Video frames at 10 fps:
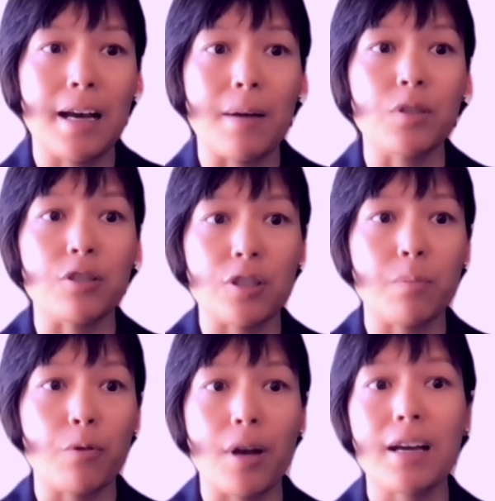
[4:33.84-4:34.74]
to
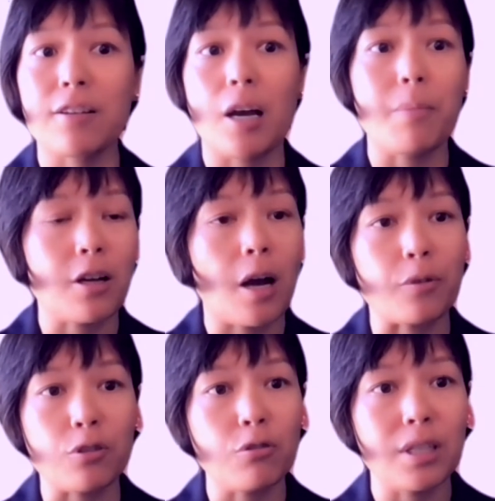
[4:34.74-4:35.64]
spur economic
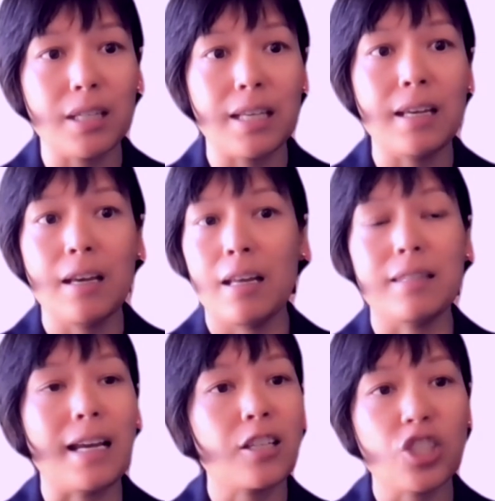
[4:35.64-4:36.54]
opportunity,
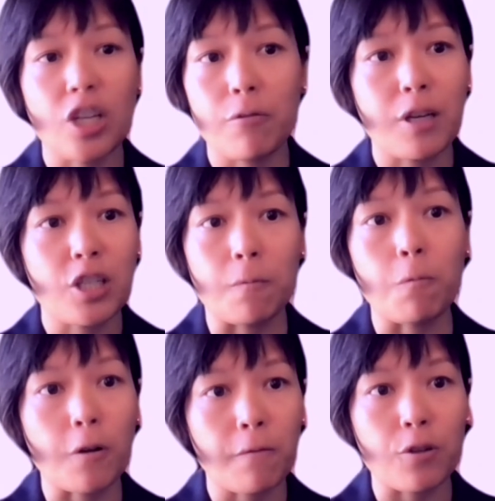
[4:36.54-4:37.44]
next generation
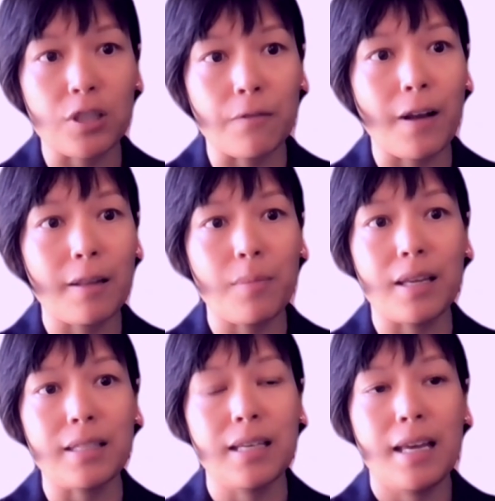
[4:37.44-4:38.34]
workforce
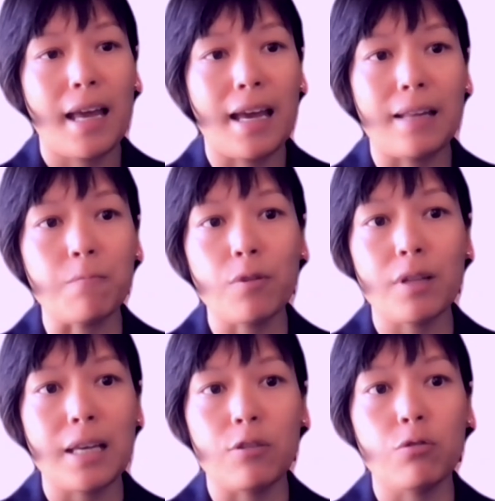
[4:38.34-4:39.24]
development, and
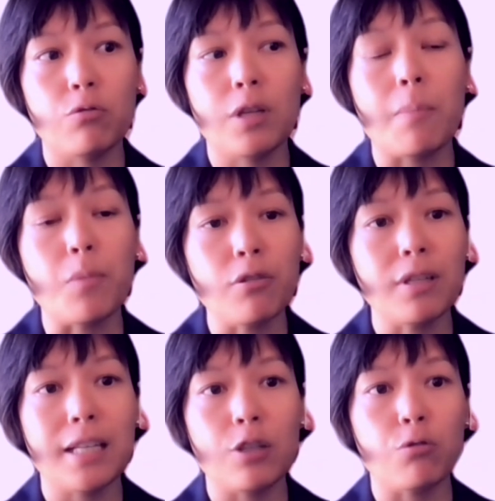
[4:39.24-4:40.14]
really
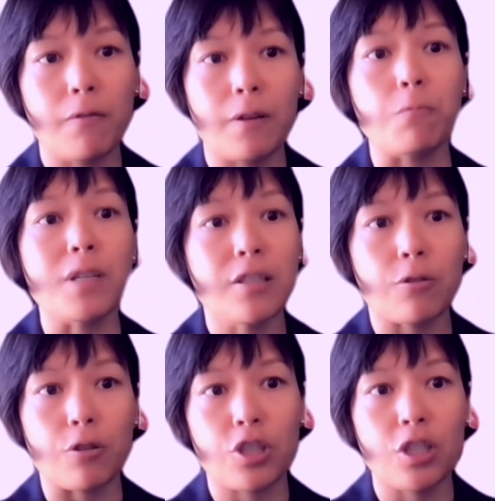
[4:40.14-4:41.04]
community-driven
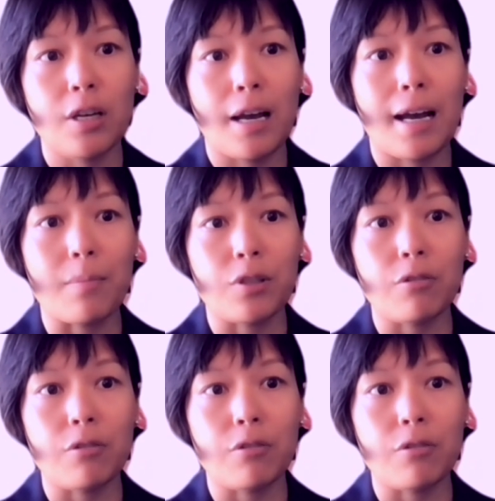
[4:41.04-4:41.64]
research to